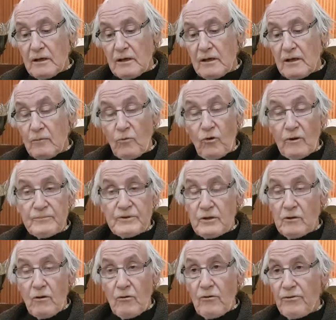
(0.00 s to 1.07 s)
it warps
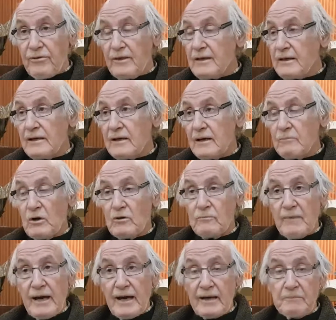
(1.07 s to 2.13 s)
their whole thinking about
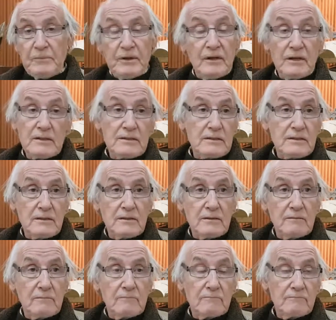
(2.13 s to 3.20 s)
man, because
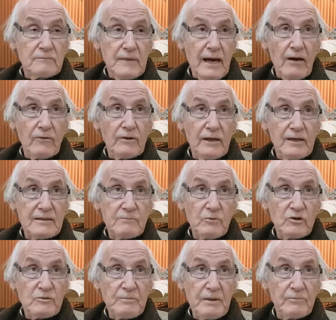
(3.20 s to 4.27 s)
nowadays
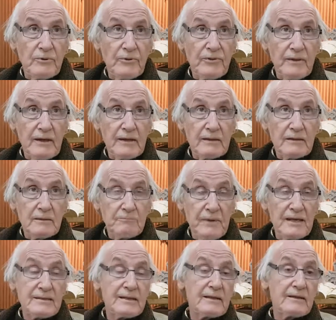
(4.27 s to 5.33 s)
most people think
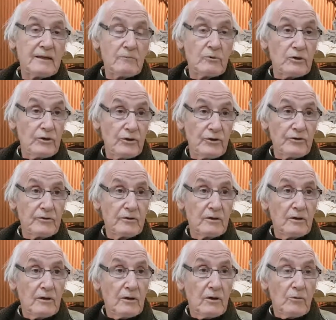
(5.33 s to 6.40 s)
basically we're good.
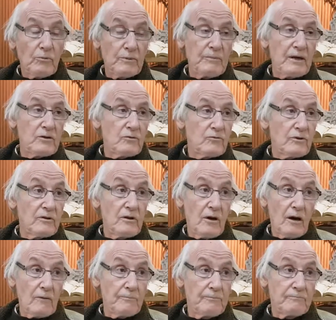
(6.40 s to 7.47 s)
We may do the
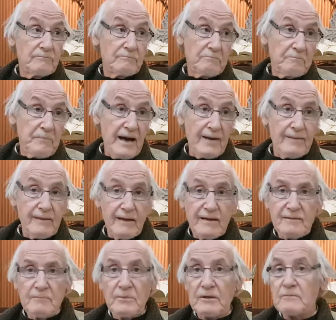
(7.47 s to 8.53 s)
odd bad
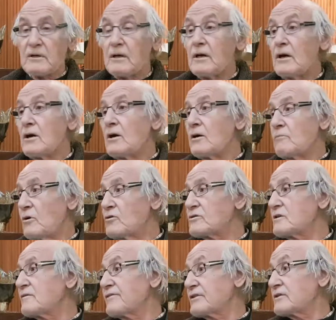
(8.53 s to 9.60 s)
thing, but
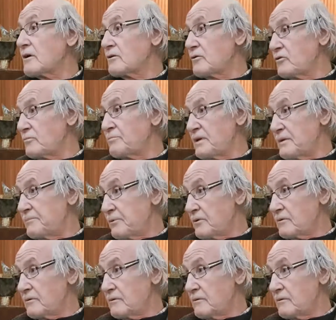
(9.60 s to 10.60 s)
most of us are good people.